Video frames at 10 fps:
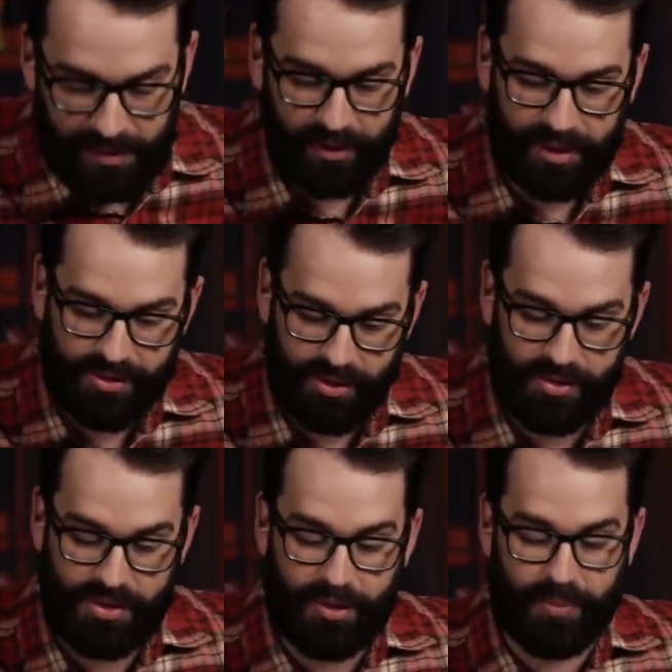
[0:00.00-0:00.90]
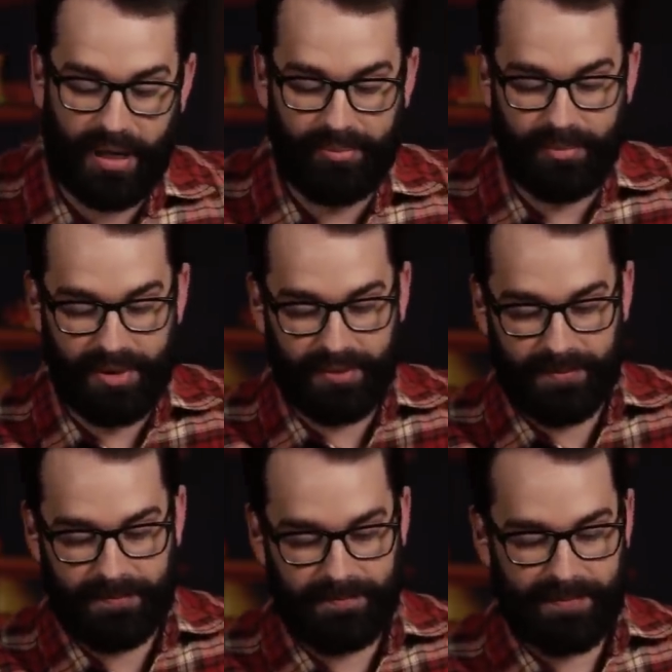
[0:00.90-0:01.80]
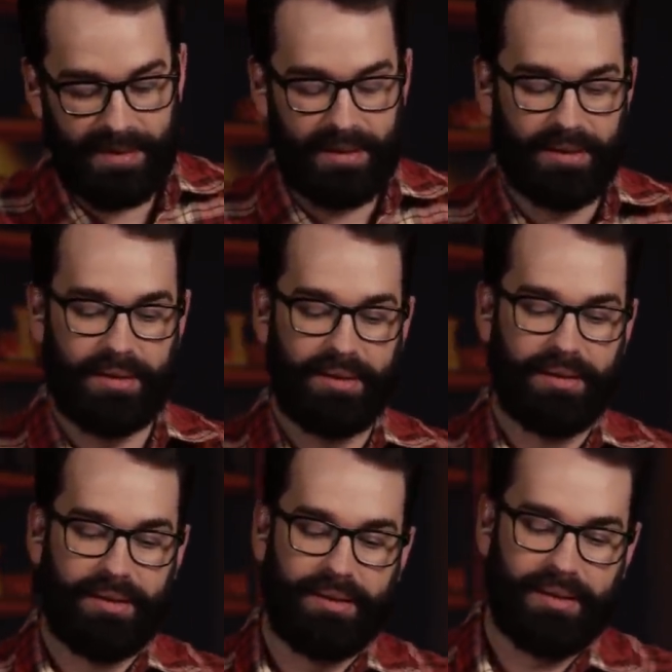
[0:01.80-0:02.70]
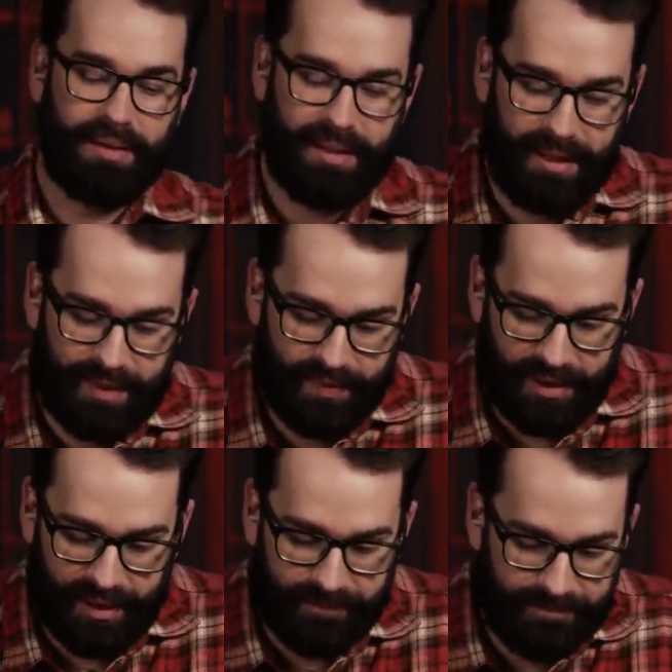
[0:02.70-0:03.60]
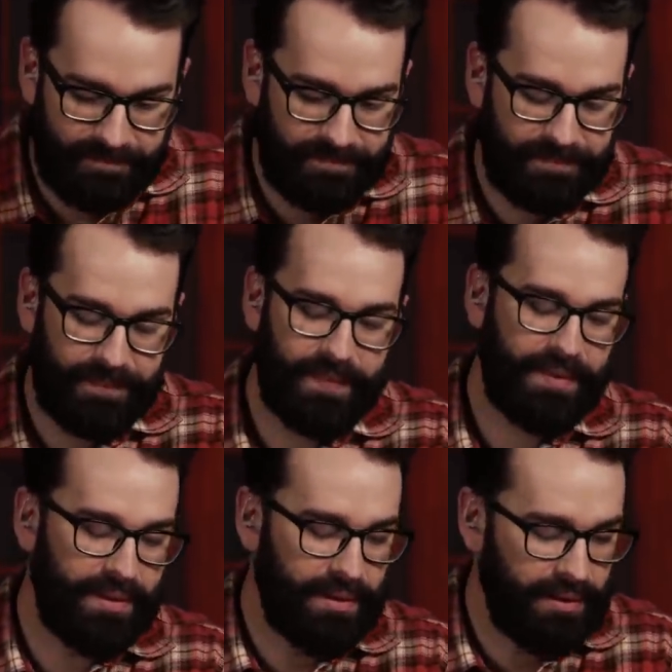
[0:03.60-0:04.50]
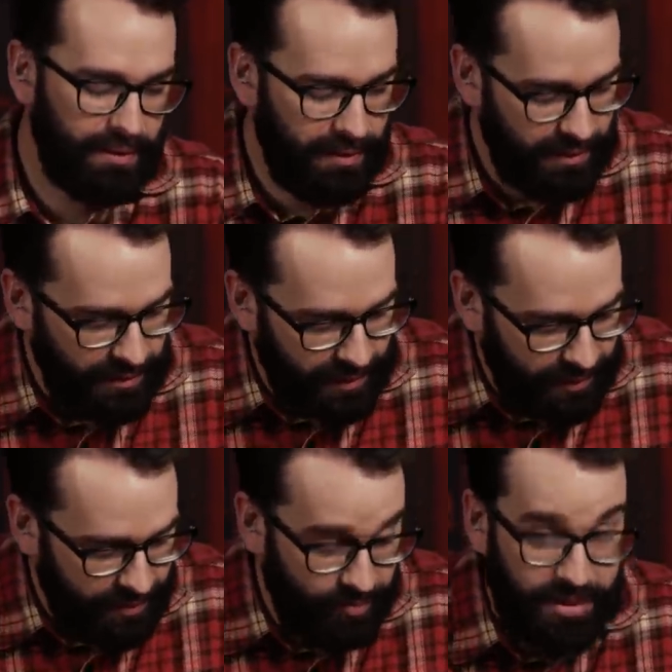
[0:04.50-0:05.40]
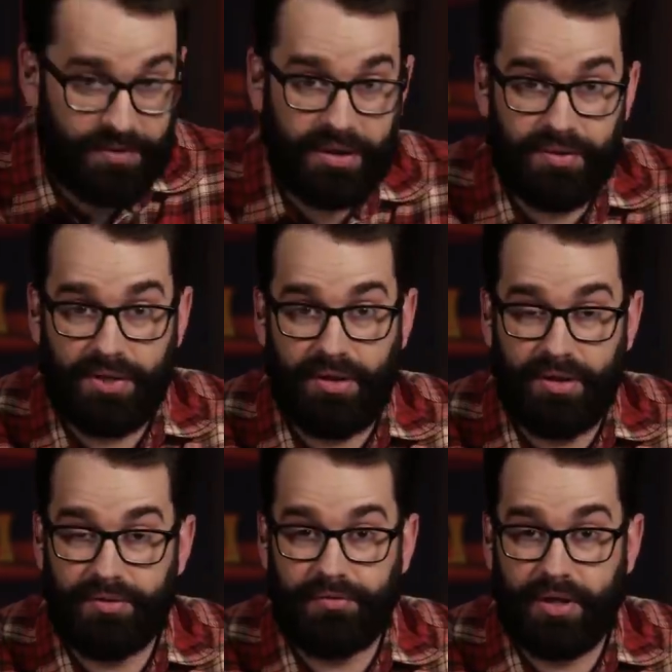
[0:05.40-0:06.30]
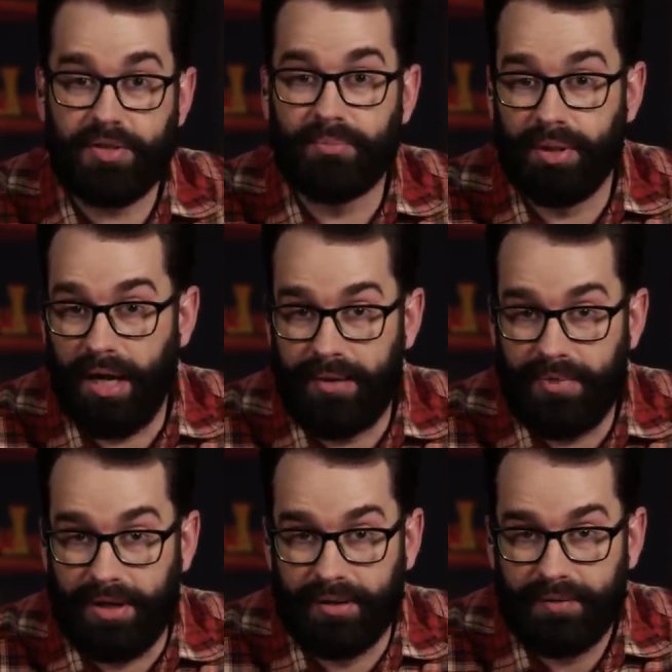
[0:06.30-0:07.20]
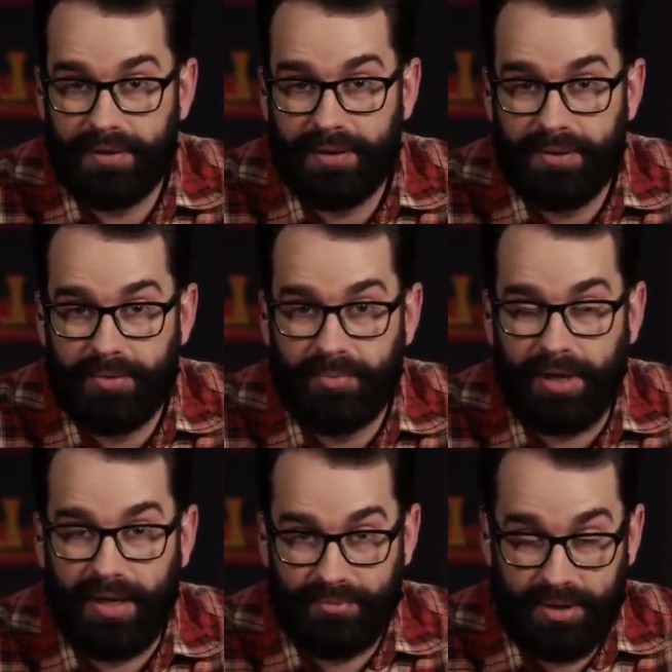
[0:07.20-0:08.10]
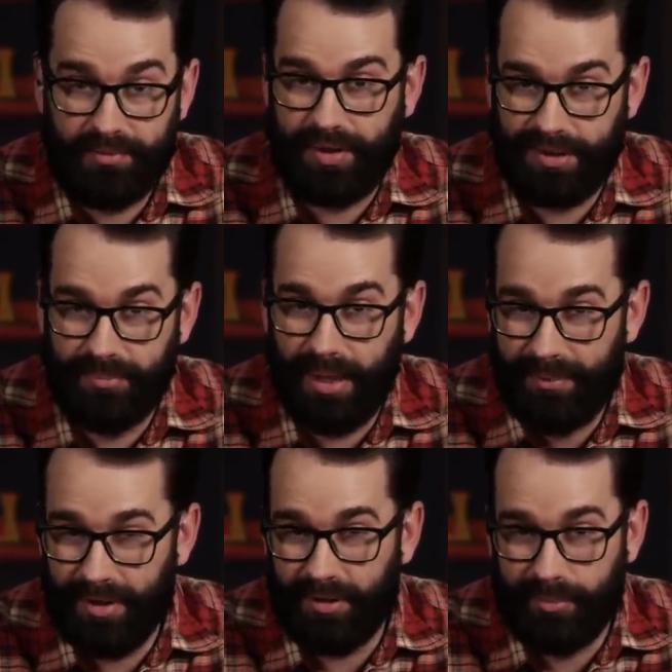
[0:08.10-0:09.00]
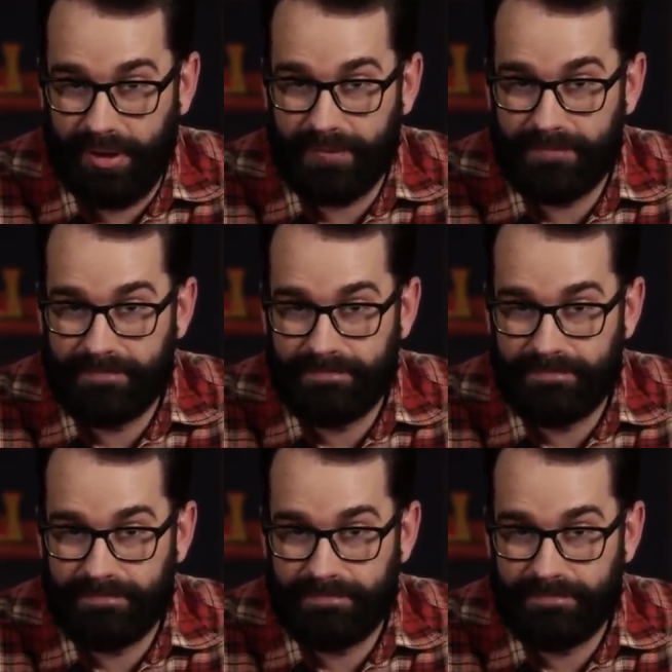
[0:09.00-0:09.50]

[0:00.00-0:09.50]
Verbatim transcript: Okay, so you see the problem here. And um, I, I don't mean to continue to victim blame here, but I am going to victim blame a little bit.